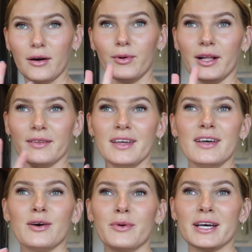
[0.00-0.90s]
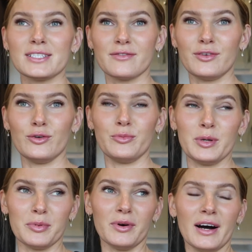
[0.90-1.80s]
well, we asked a few
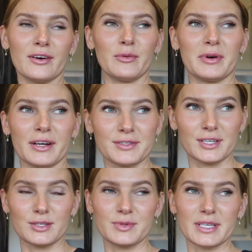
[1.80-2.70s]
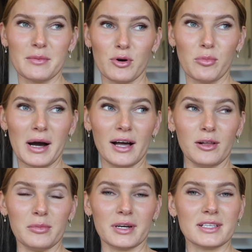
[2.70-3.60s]
people, how do you pronounce it? Because we say
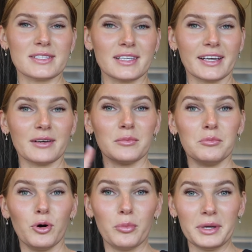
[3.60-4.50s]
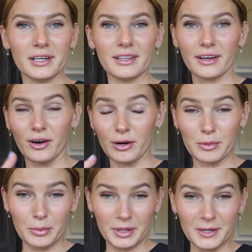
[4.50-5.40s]
Mobile, but it's like Mobile, like
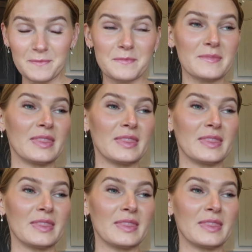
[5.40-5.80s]
automobile.